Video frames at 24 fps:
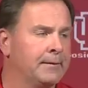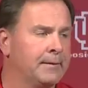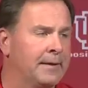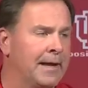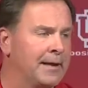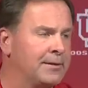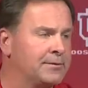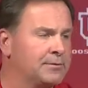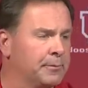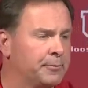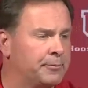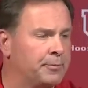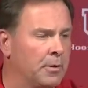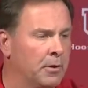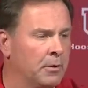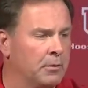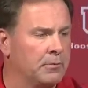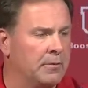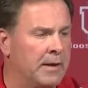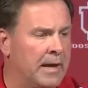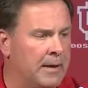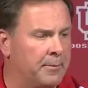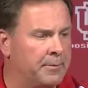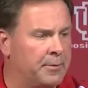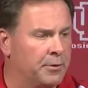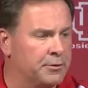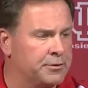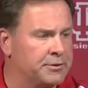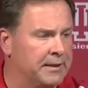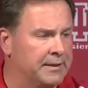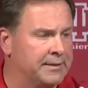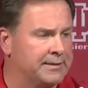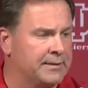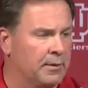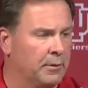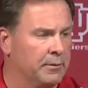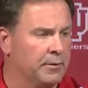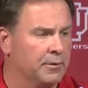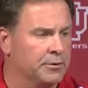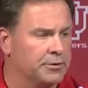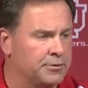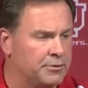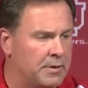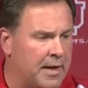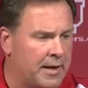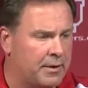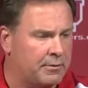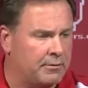excellent program. Coach D'Antonio's
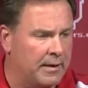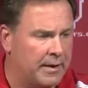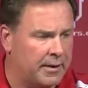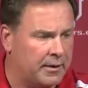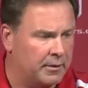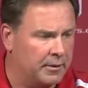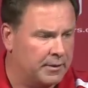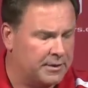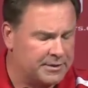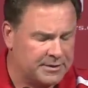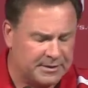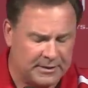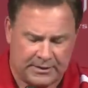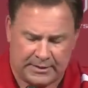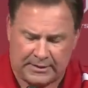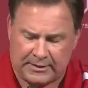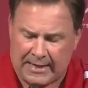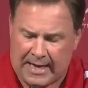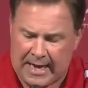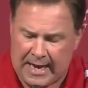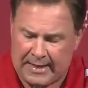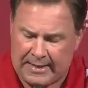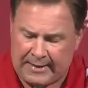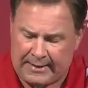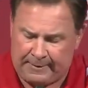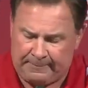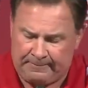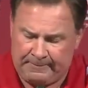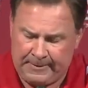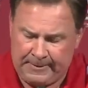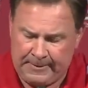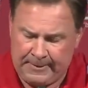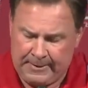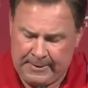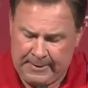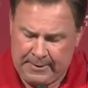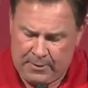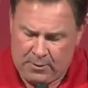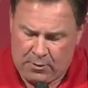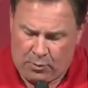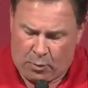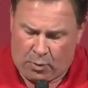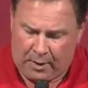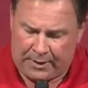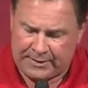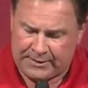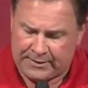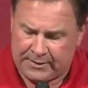track record at Cincinnati and
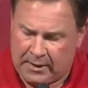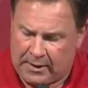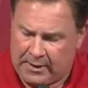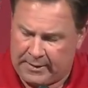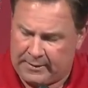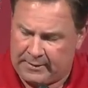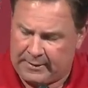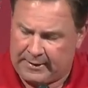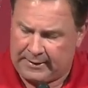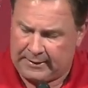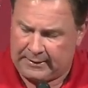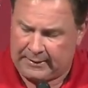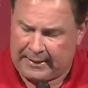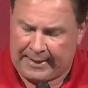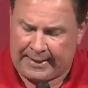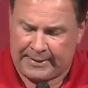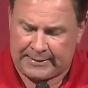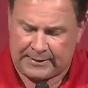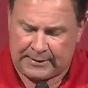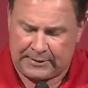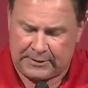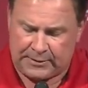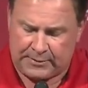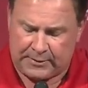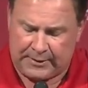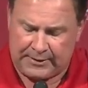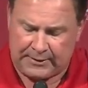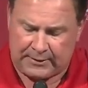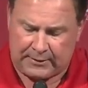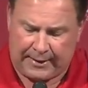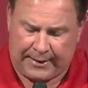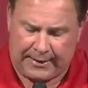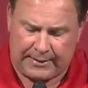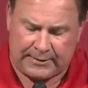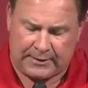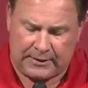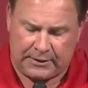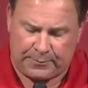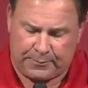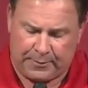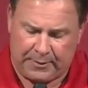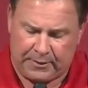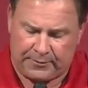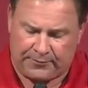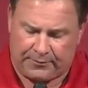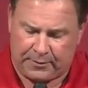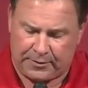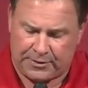what he's done in Lansing, East Lansing
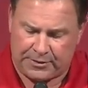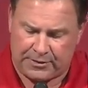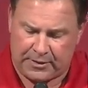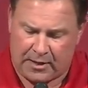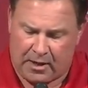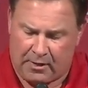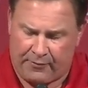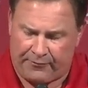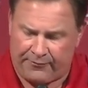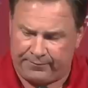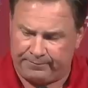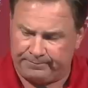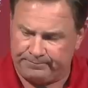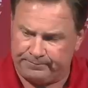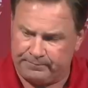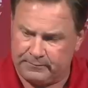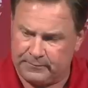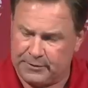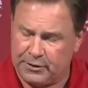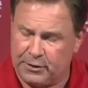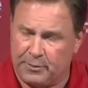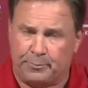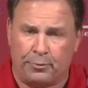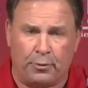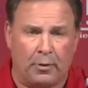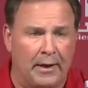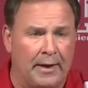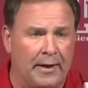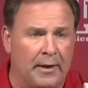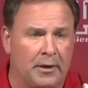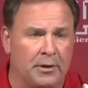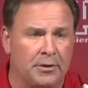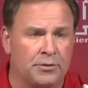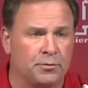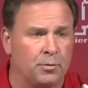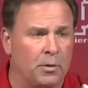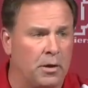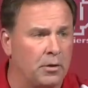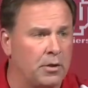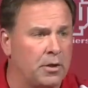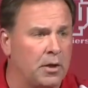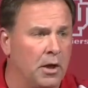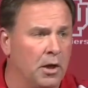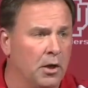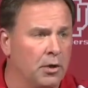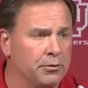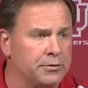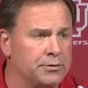speaks for itself. Good players, well
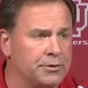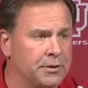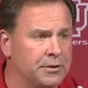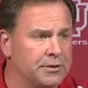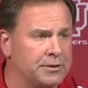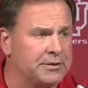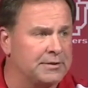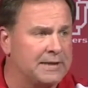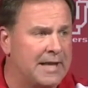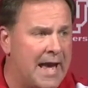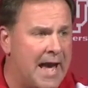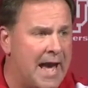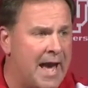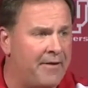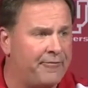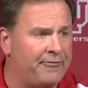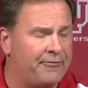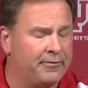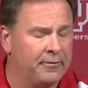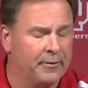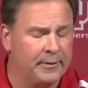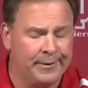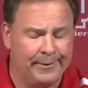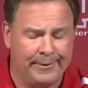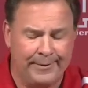coached, good staff.